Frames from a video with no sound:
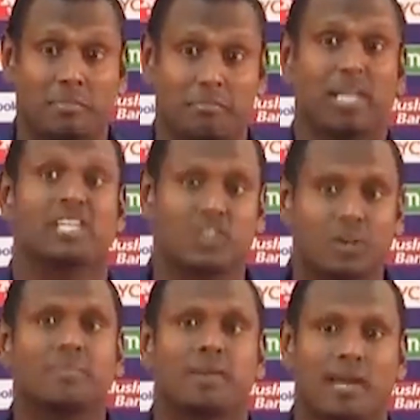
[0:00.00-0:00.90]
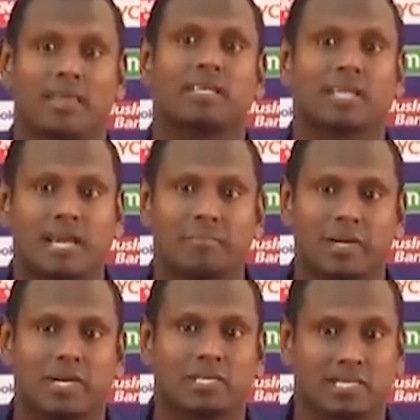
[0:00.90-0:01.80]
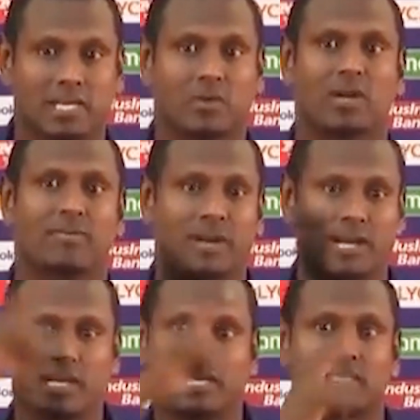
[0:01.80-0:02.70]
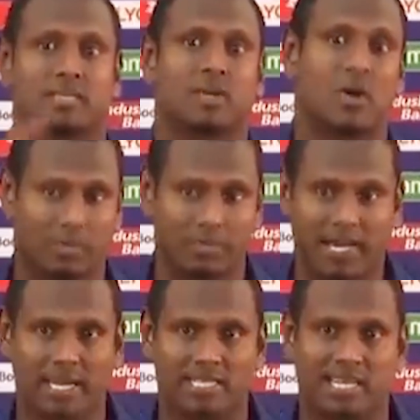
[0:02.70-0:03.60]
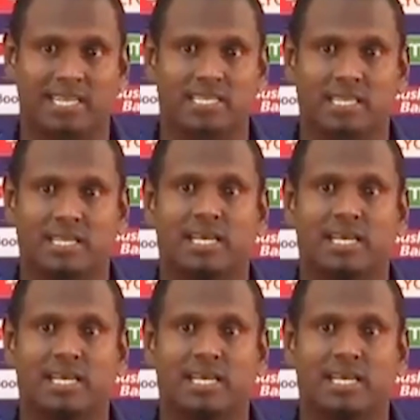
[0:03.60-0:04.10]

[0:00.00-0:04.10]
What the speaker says: bigger job at the time, because they could have at least gone back and checked.